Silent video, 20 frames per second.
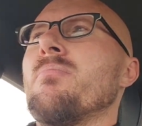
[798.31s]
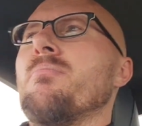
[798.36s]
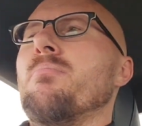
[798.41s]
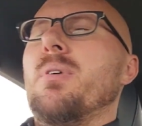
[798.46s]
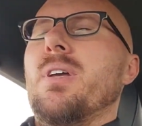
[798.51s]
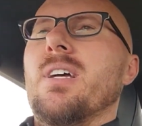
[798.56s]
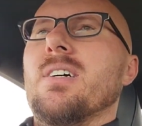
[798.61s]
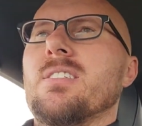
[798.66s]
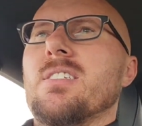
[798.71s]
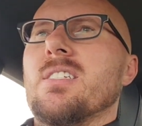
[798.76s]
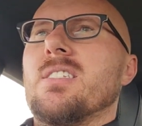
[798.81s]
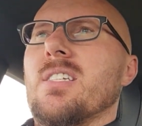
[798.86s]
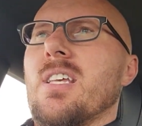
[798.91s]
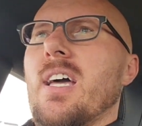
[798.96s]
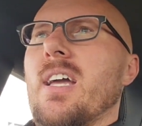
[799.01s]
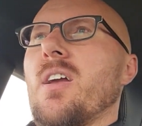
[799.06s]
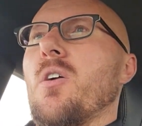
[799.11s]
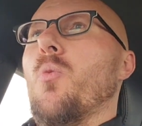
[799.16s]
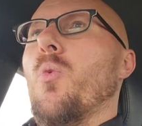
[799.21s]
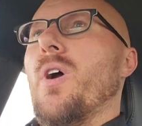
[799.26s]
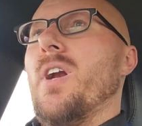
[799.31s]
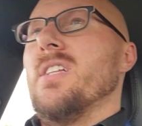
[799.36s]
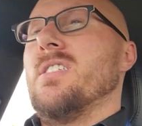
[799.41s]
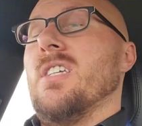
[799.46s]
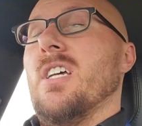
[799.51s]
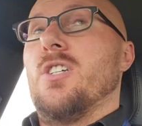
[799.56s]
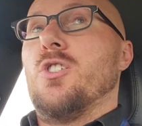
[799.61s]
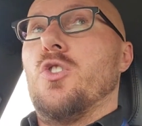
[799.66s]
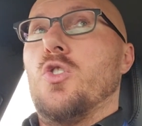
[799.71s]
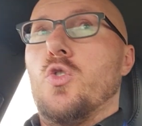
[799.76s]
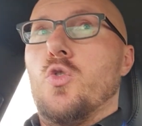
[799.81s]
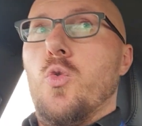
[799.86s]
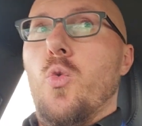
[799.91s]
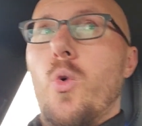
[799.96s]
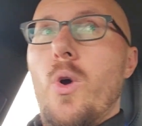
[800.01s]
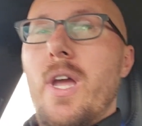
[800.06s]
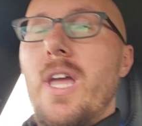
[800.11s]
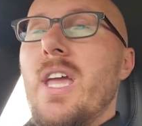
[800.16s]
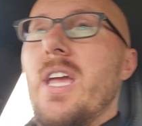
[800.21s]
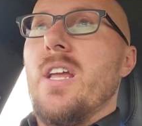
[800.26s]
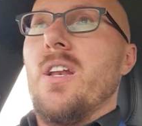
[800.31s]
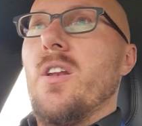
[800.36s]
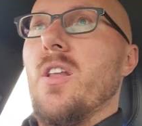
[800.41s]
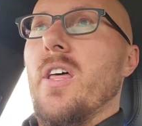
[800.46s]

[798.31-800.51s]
because it's like when it's like sweet,